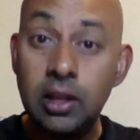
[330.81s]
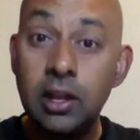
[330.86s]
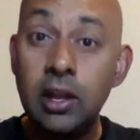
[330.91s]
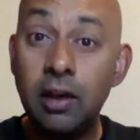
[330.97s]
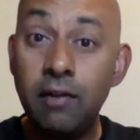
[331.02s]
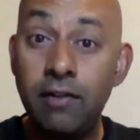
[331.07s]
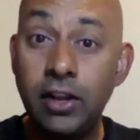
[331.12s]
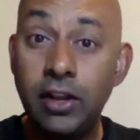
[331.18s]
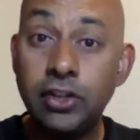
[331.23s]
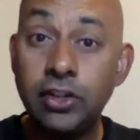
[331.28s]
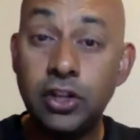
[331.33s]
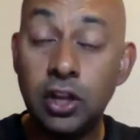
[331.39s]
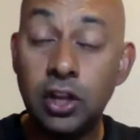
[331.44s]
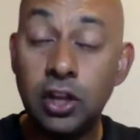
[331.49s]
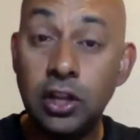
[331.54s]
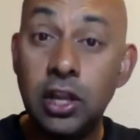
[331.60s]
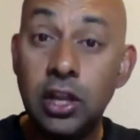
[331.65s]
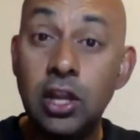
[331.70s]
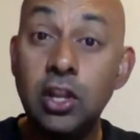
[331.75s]

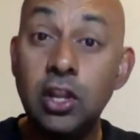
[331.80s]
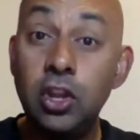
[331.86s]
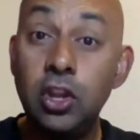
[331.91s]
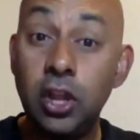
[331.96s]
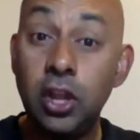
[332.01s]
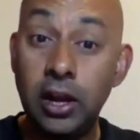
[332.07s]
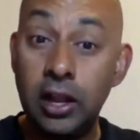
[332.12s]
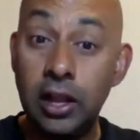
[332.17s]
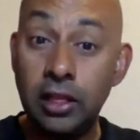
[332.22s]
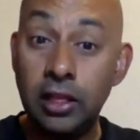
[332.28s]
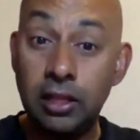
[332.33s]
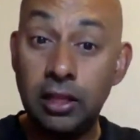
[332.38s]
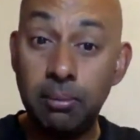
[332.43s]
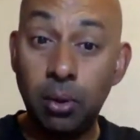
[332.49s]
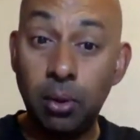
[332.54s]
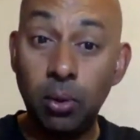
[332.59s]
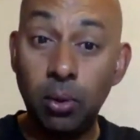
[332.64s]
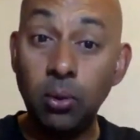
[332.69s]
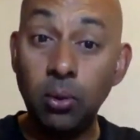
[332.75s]
eventually you're going to get the
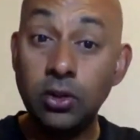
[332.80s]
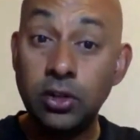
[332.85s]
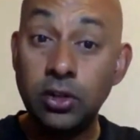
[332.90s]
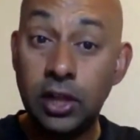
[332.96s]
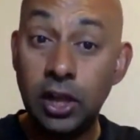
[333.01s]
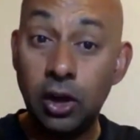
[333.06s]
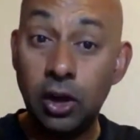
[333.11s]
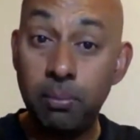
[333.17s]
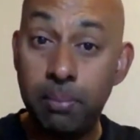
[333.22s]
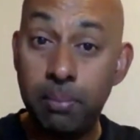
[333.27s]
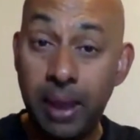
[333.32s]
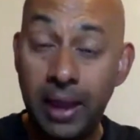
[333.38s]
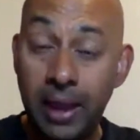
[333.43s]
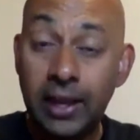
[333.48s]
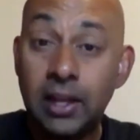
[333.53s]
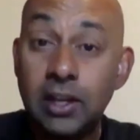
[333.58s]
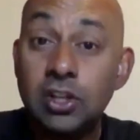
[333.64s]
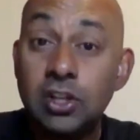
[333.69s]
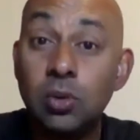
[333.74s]
ball to go back
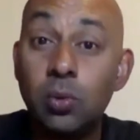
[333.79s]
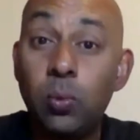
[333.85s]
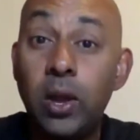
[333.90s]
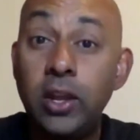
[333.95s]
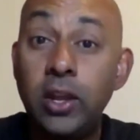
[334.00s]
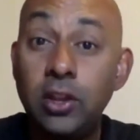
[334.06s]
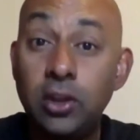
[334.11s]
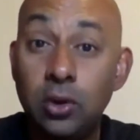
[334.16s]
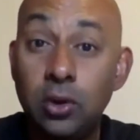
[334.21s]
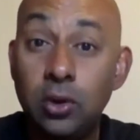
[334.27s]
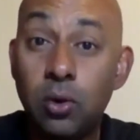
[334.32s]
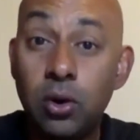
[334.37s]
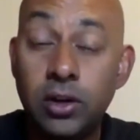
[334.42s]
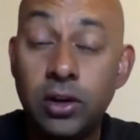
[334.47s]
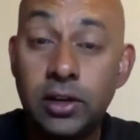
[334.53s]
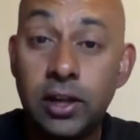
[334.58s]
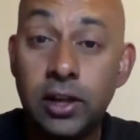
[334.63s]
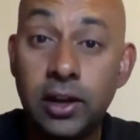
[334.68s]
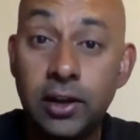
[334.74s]
to where you want
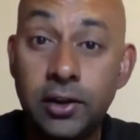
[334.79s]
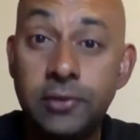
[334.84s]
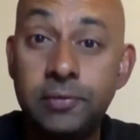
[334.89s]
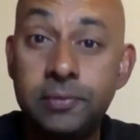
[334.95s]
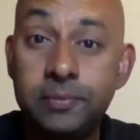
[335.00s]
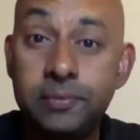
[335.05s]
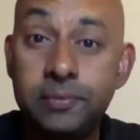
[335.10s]
it to go.